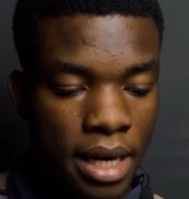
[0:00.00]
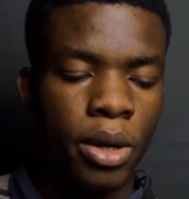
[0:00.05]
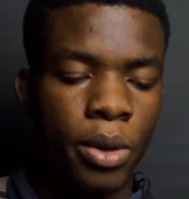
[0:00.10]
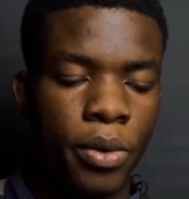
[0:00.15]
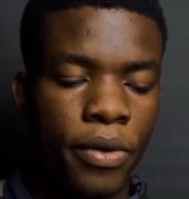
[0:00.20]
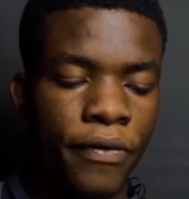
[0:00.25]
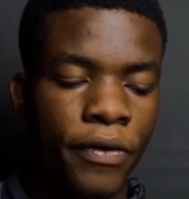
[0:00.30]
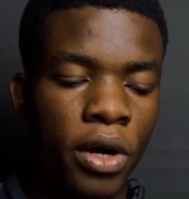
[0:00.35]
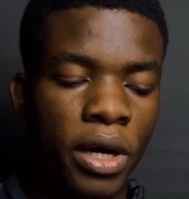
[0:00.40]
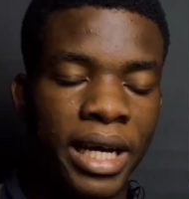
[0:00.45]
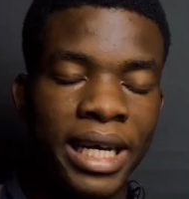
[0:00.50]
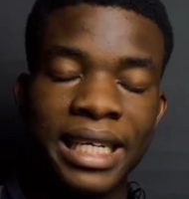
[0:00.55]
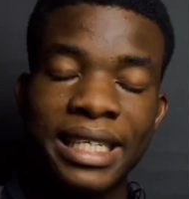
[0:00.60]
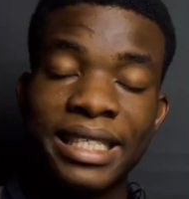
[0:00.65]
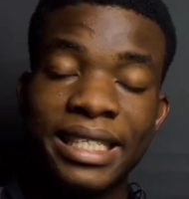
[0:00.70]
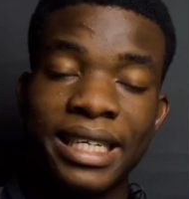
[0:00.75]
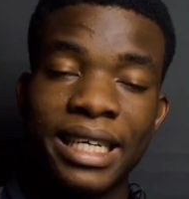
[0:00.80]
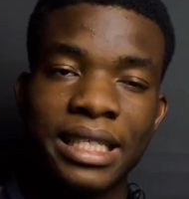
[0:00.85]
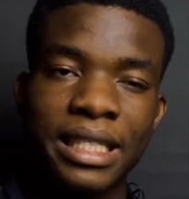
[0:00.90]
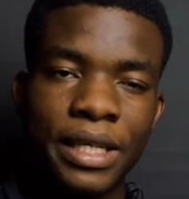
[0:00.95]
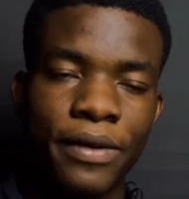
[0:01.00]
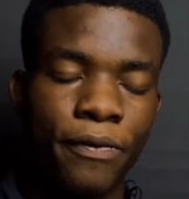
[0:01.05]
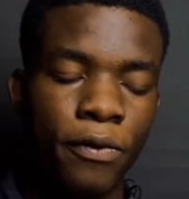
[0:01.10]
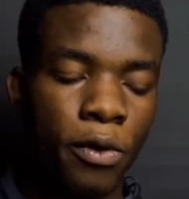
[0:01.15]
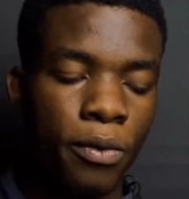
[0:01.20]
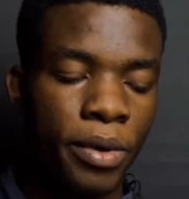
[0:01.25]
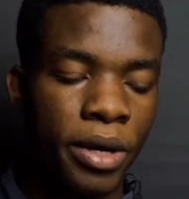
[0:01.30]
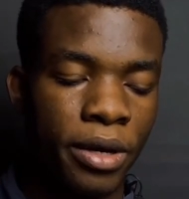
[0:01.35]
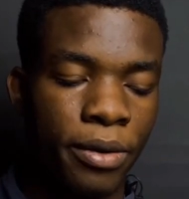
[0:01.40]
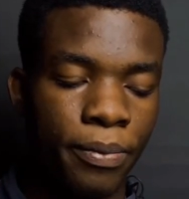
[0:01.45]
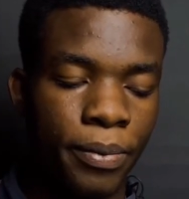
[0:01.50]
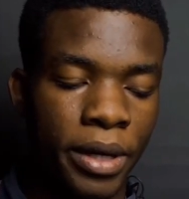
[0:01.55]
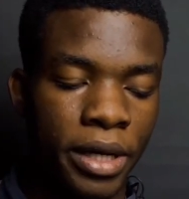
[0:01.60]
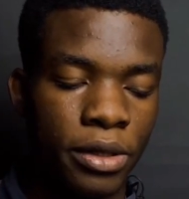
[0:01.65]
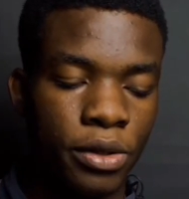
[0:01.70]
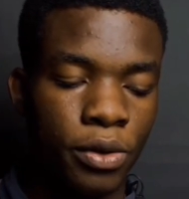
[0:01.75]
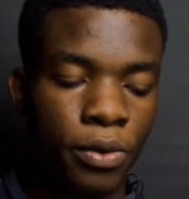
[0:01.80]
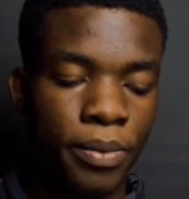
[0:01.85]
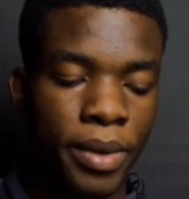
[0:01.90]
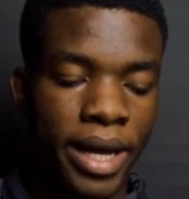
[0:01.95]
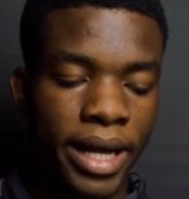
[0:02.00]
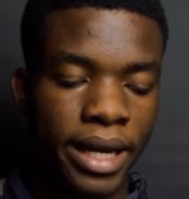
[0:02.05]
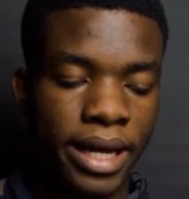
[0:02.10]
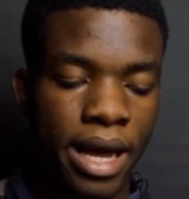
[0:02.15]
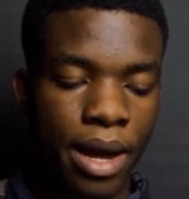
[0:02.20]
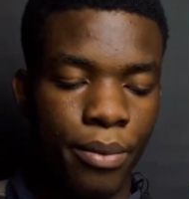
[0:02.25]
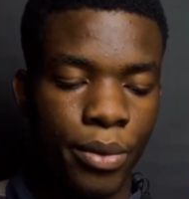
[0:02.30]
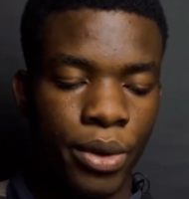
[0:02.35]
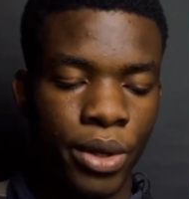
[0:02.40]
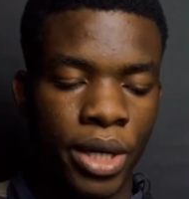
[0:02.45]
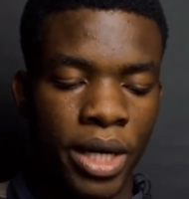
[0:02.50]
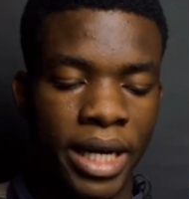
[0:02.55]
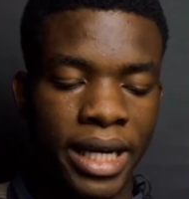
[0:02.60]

We've got a 64 megapixel main camera